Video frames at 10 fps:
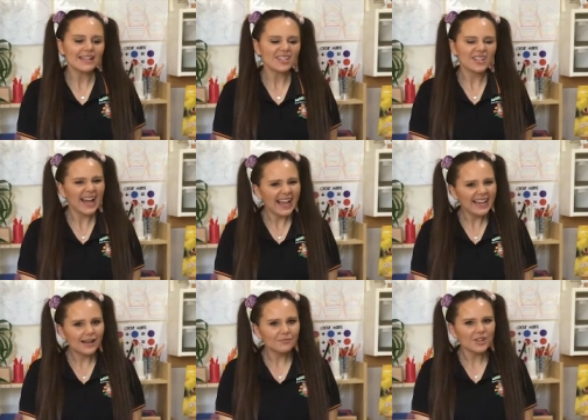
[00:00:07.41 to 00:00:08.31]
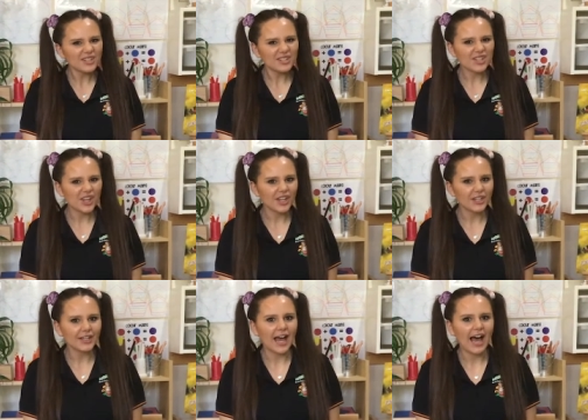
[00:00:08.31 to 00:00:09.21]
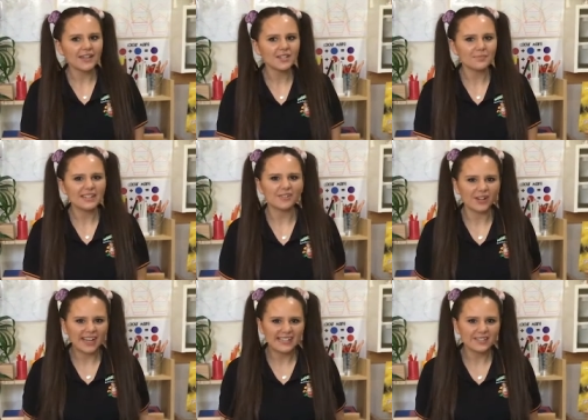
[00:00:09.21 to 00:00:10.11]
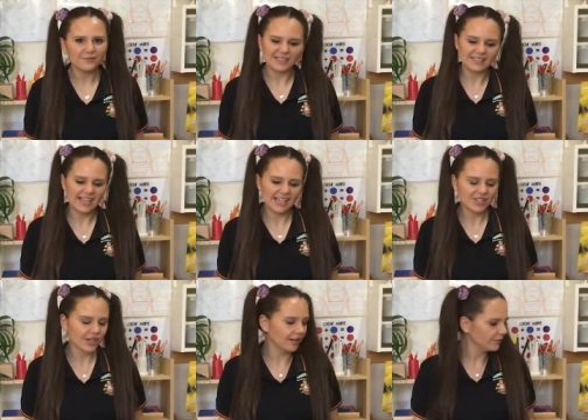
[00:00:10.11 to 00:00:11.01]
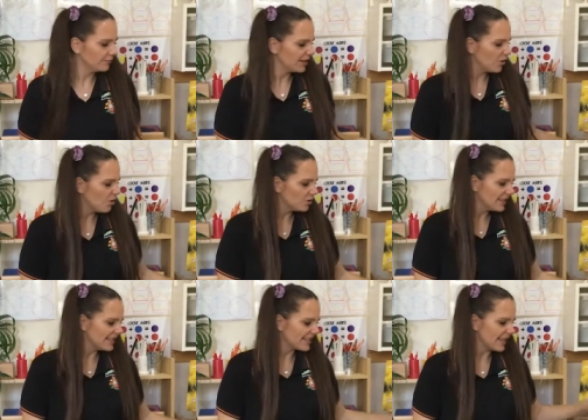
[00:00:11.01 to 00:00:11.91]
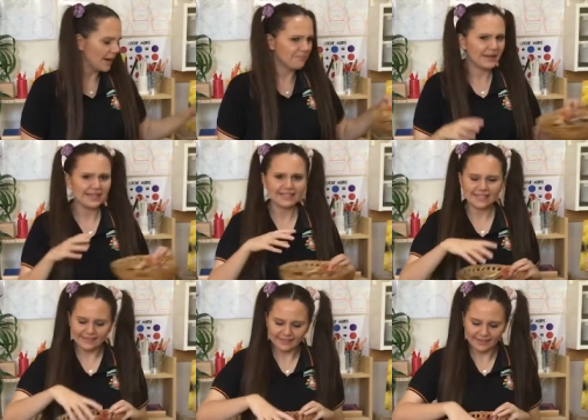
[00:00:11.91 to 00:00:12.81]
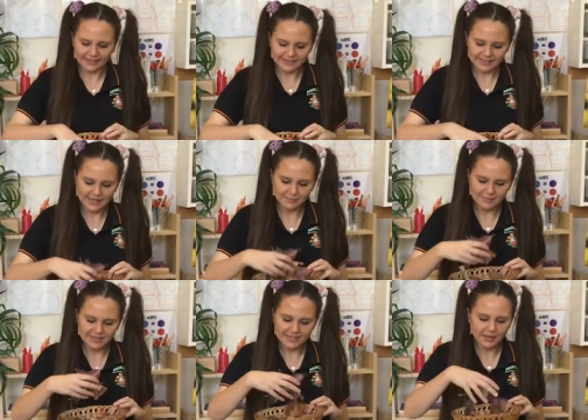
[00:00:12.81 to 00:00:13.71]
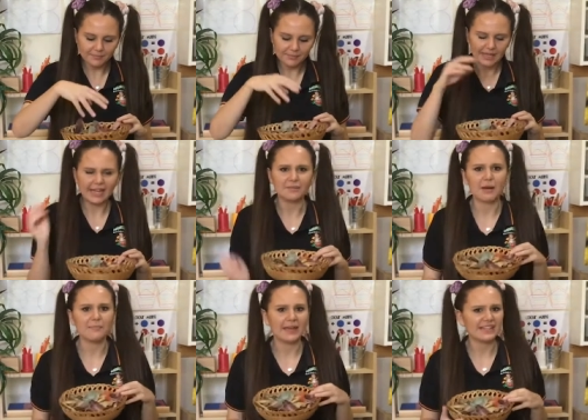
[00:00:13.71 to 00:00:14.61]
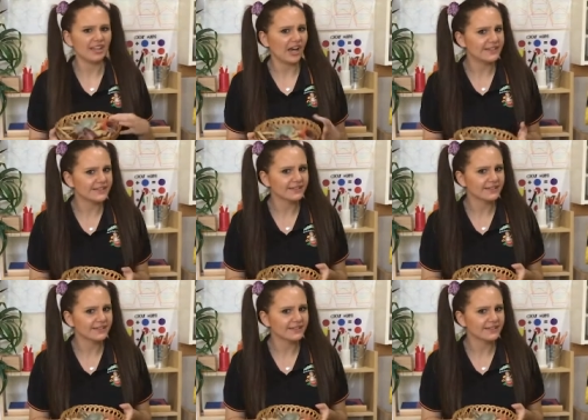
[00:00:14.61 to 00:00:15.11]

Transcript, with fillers: Today I'm going to show you how to be creative with nature with all these amazing things that I picked up in my backyard.